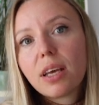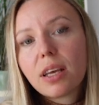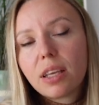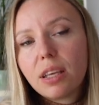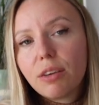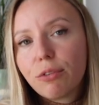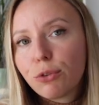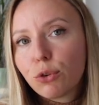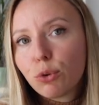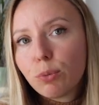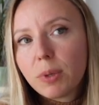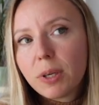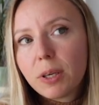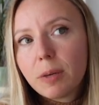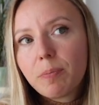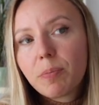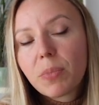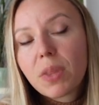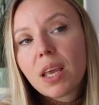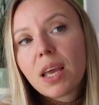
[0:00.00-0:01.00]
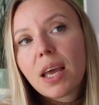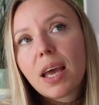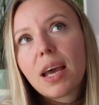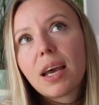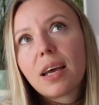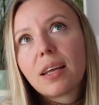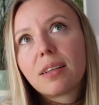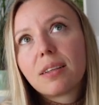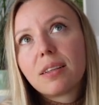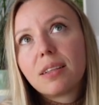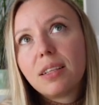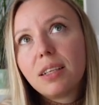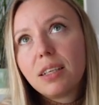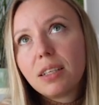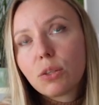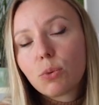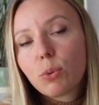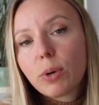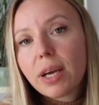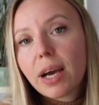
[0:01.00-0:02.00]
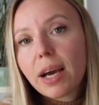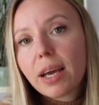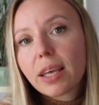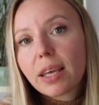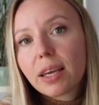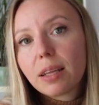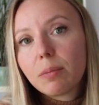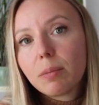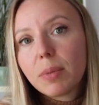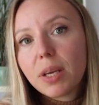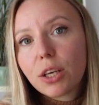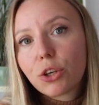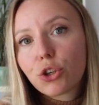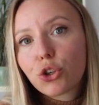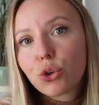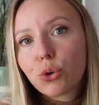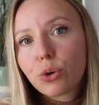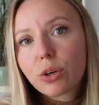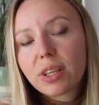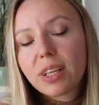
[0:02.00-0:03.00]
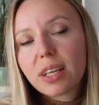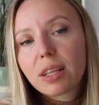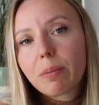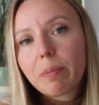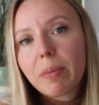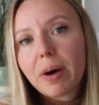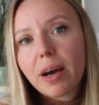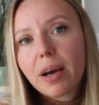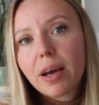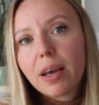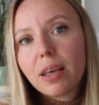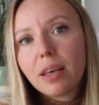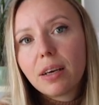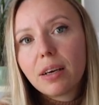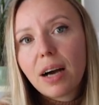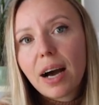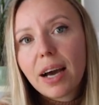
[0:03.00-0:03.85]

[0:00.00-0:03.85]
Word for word: give to me and this way I can make sure that my uh,